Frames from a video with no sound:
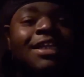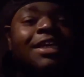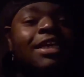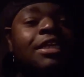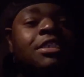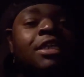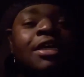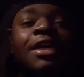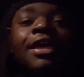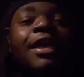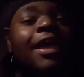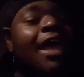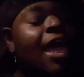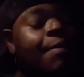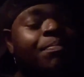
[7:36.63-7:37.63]
is,
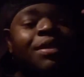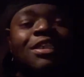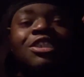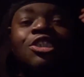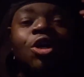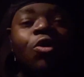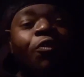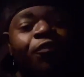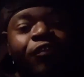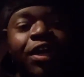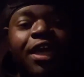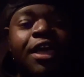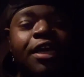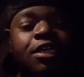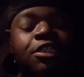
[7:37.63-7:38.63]
it happened so
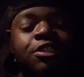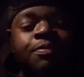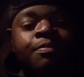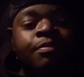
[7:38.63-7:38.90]
fast.